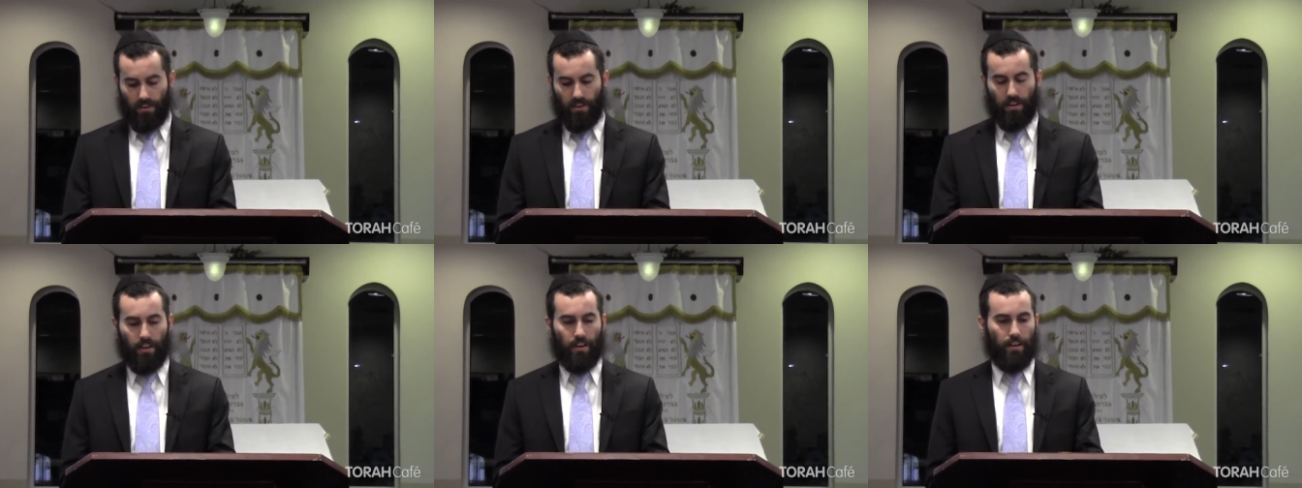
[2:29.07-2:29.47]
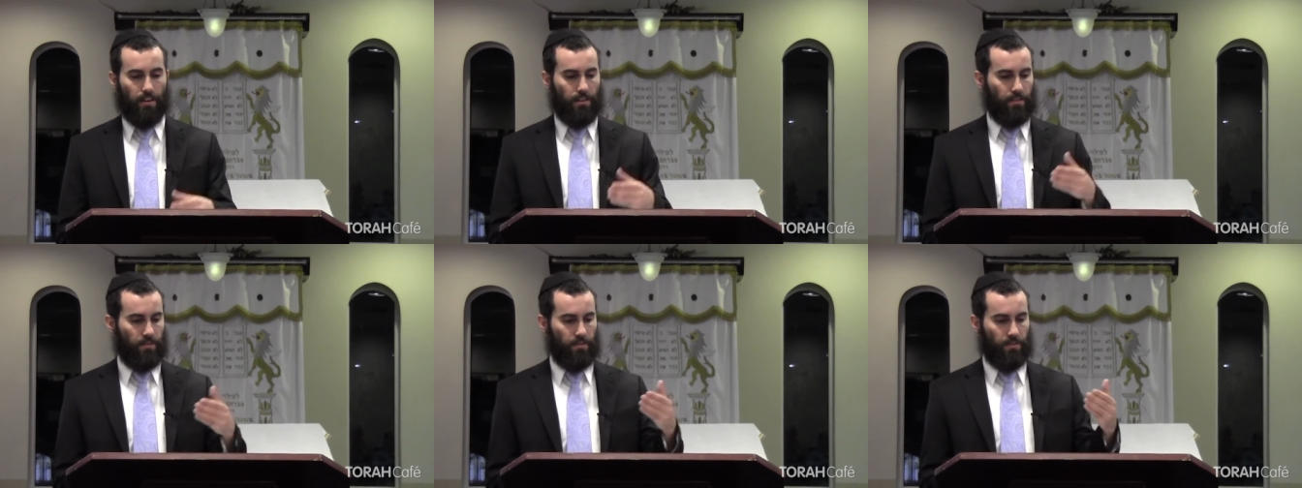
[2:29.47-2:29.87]

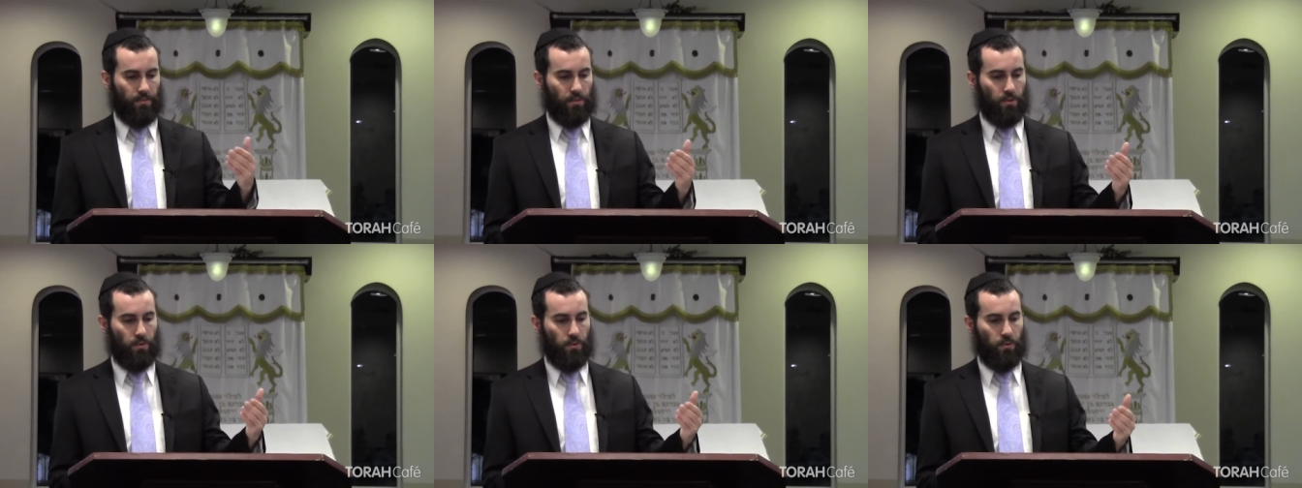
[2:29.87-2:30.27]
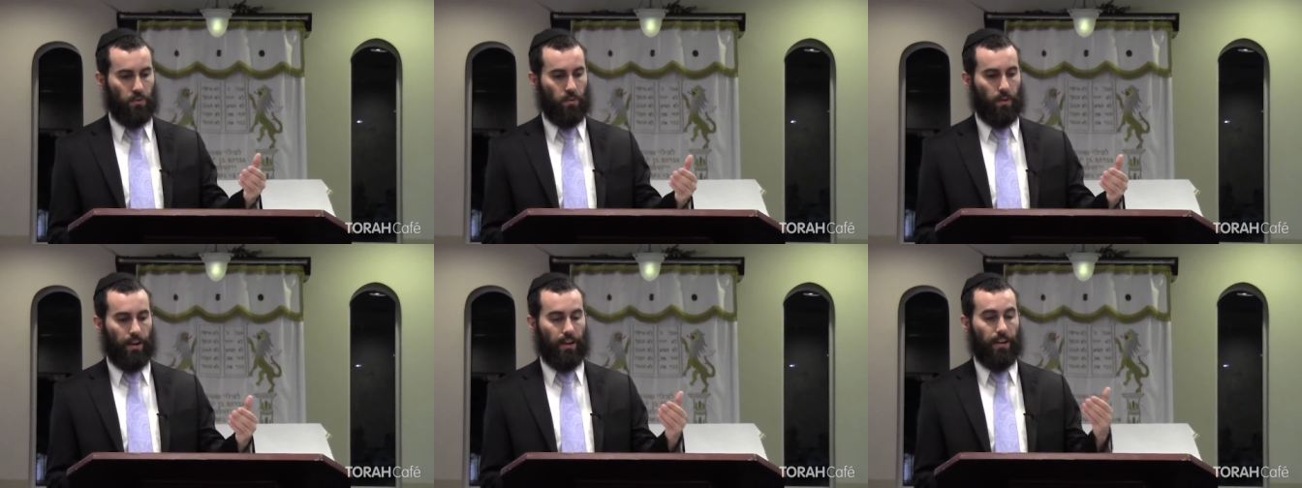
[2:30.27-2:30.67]

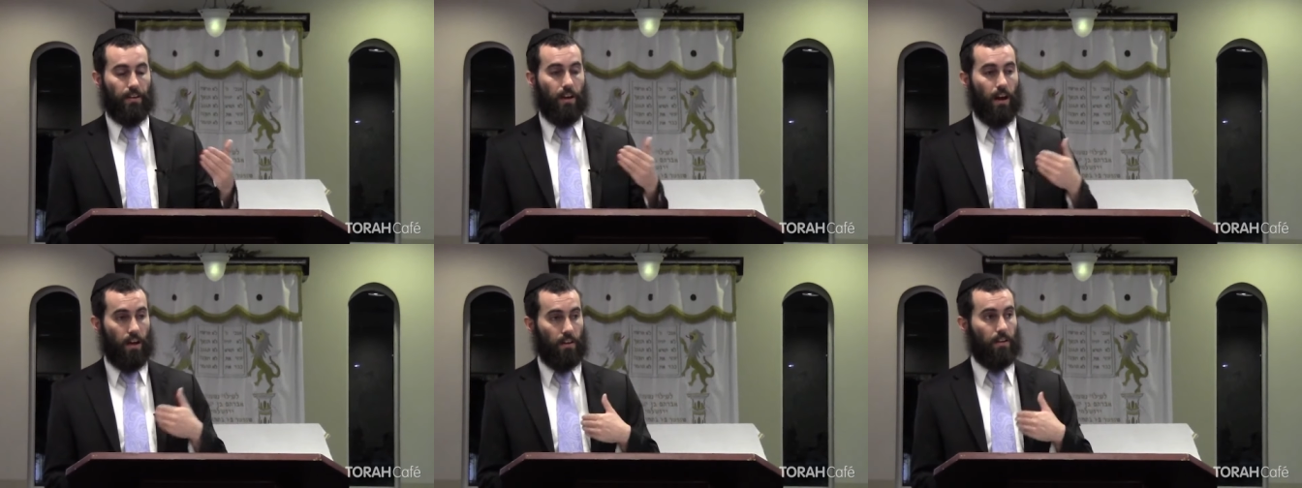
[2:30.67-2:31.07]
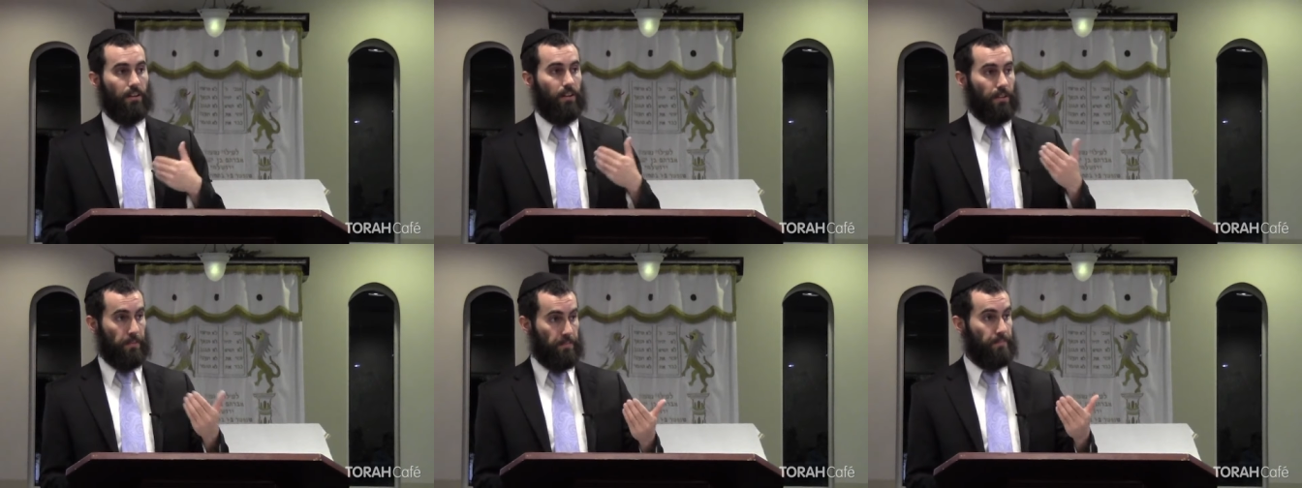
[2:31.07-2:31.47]
who in
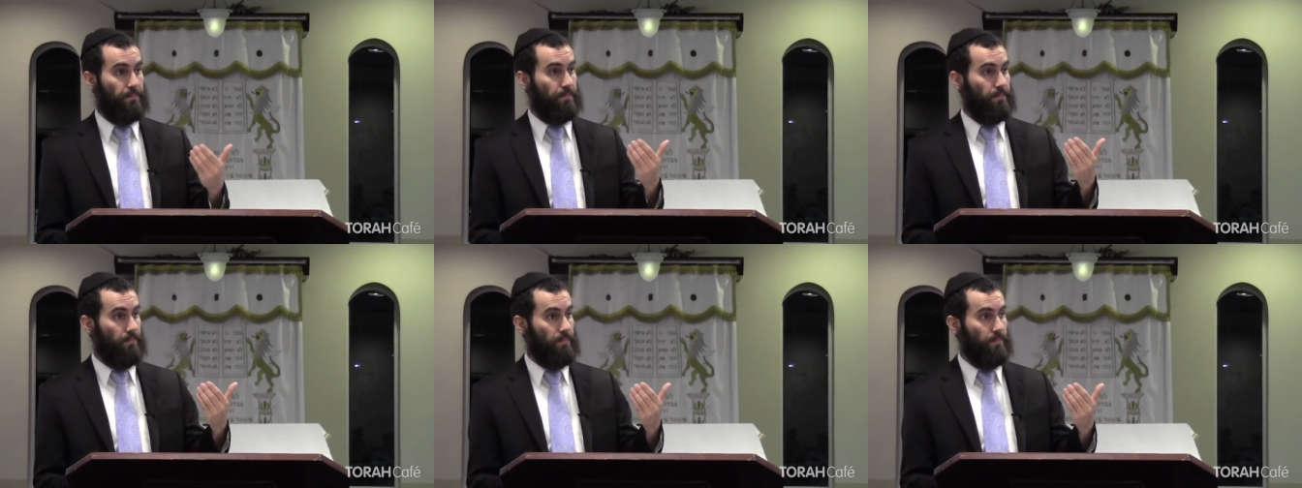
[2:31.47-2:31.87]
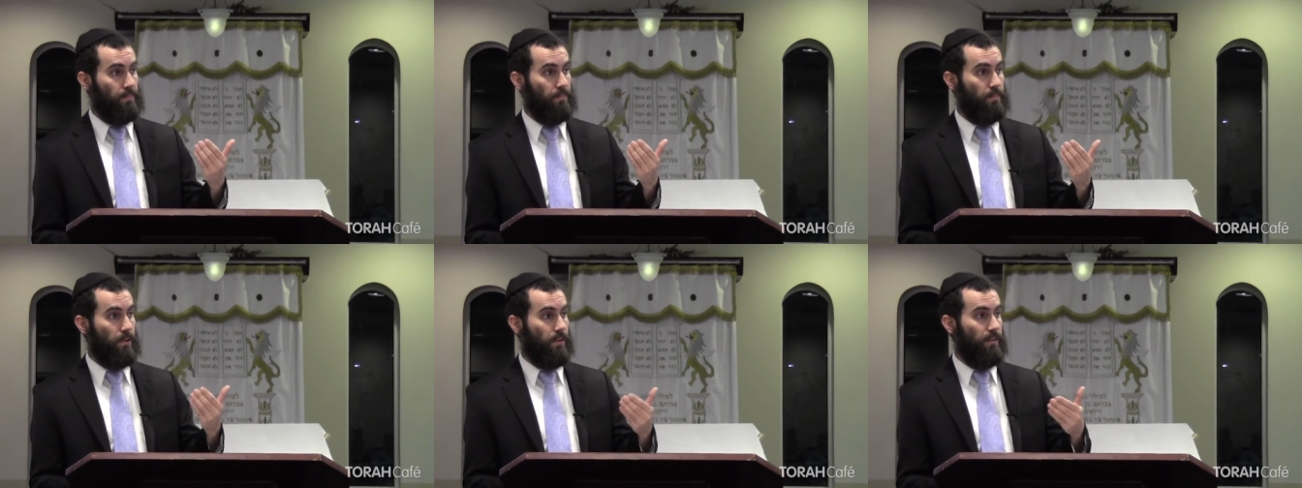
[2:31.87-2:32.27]
the
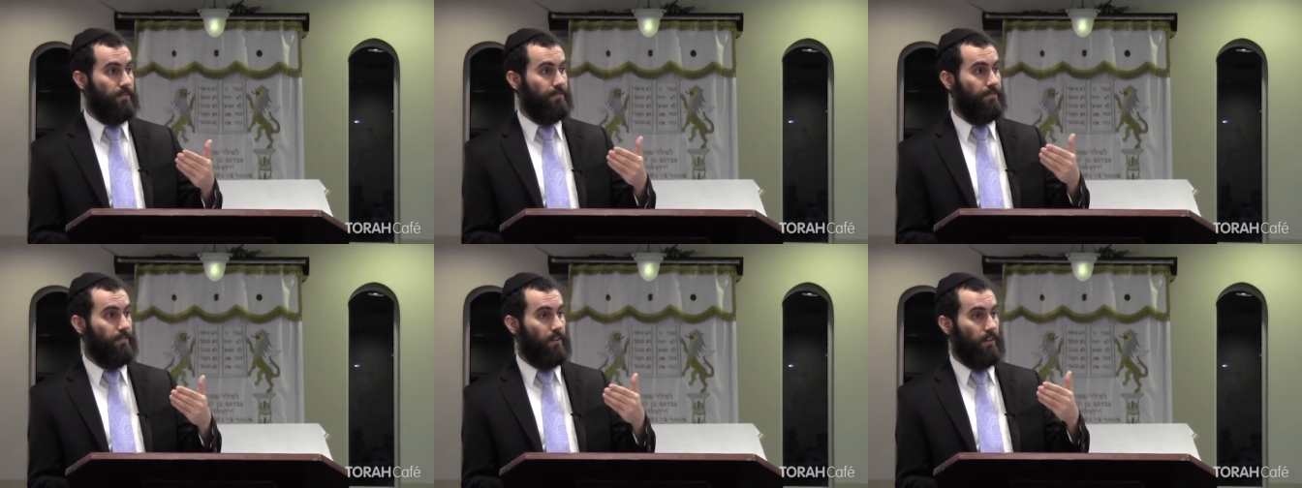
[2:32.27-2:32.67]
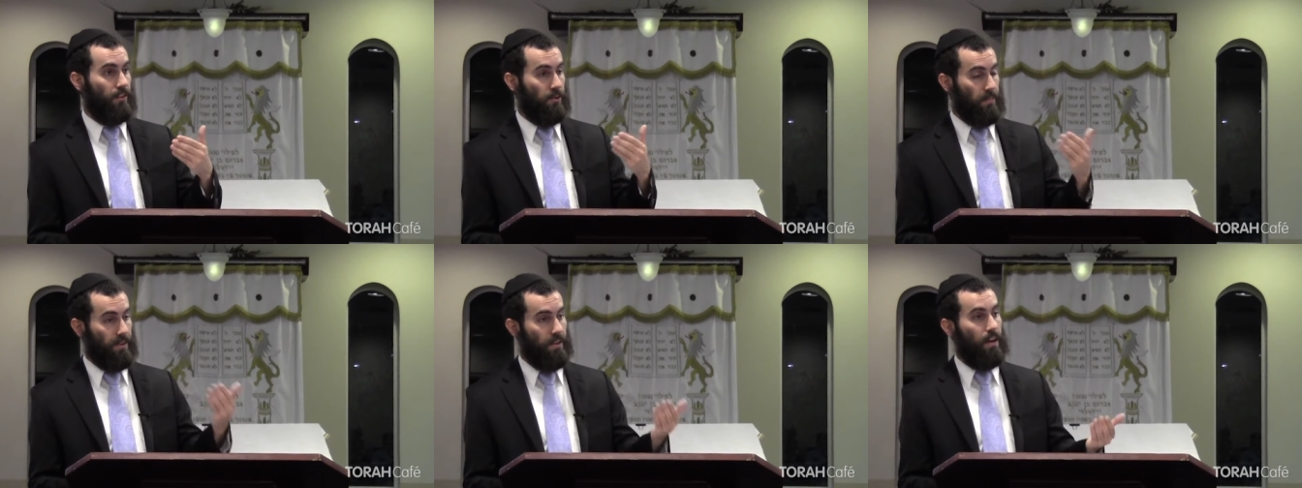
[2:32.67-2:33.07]
book of
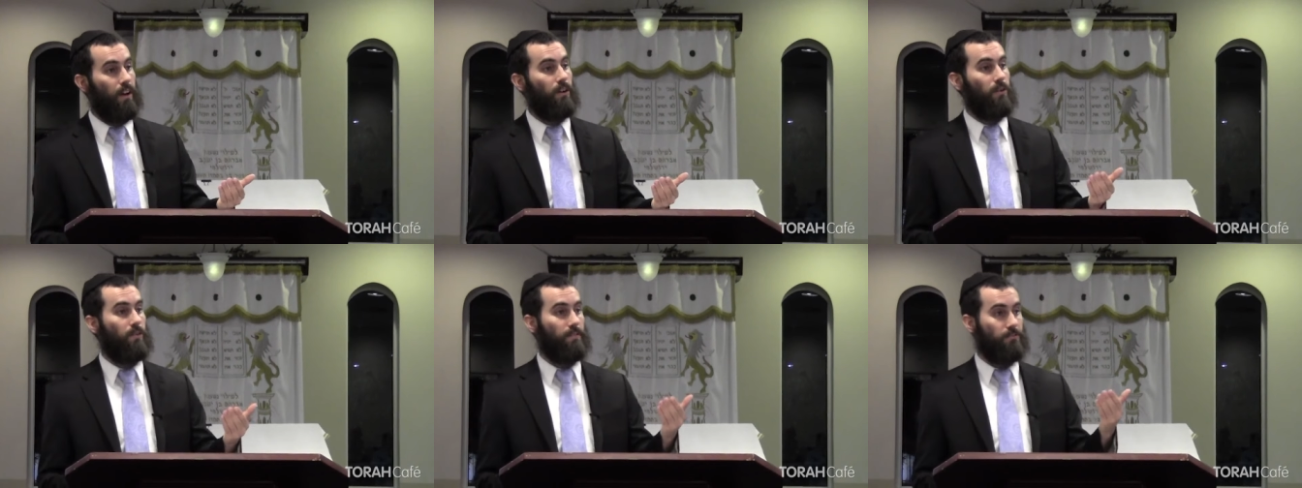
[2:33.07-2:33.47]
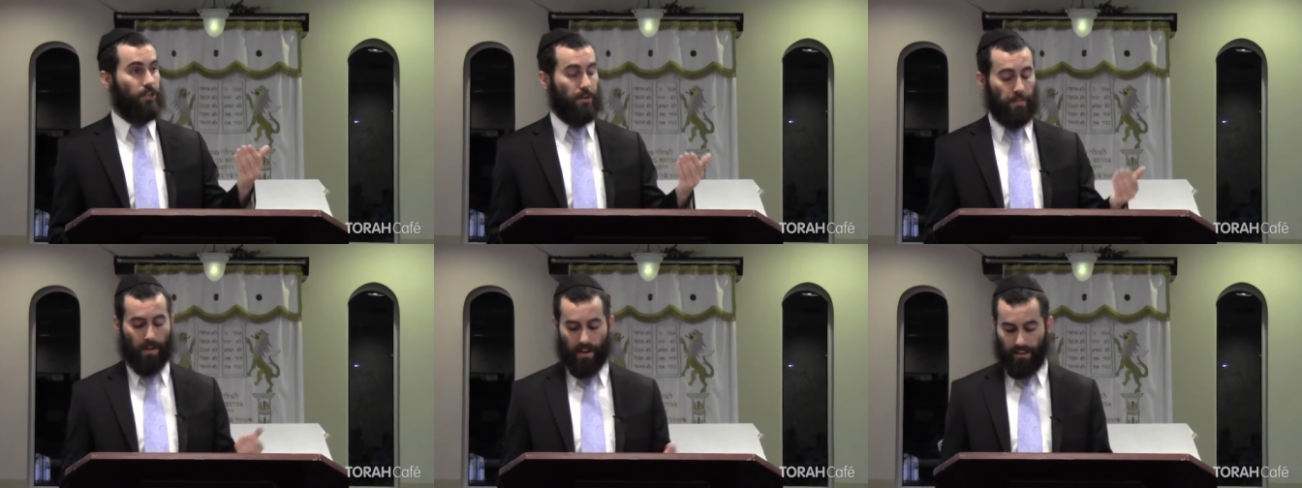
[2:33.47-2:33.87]
Yirmiyahu, of
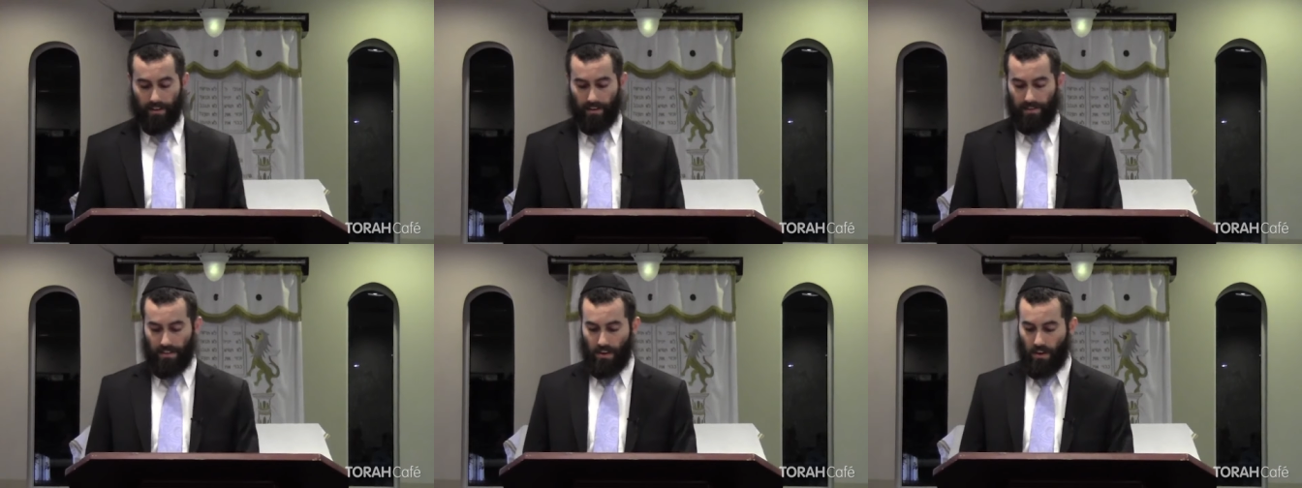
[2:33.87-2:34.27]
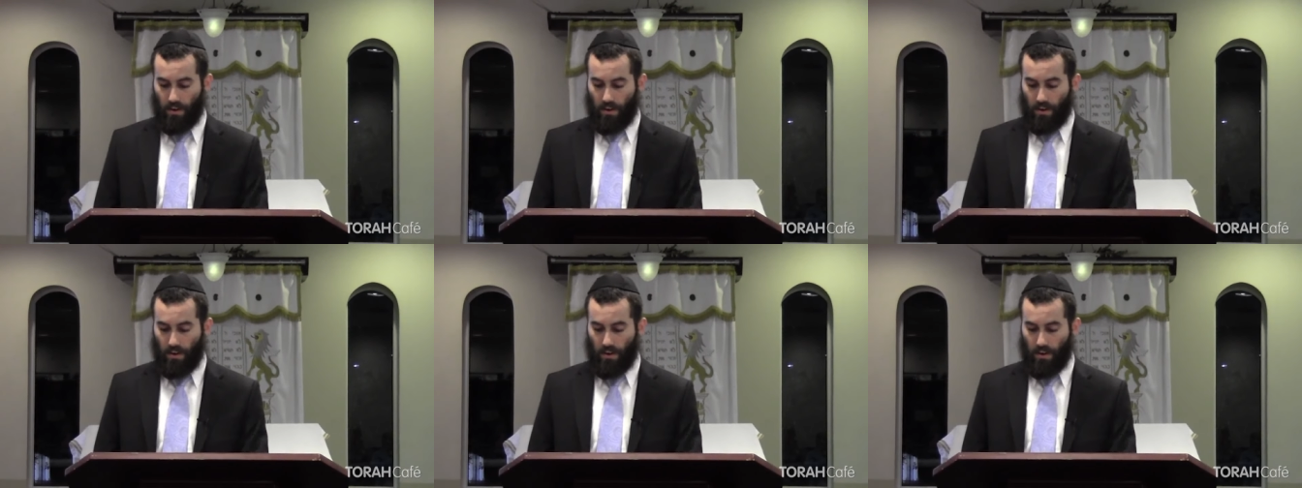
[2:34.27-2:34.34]
Jeremiah,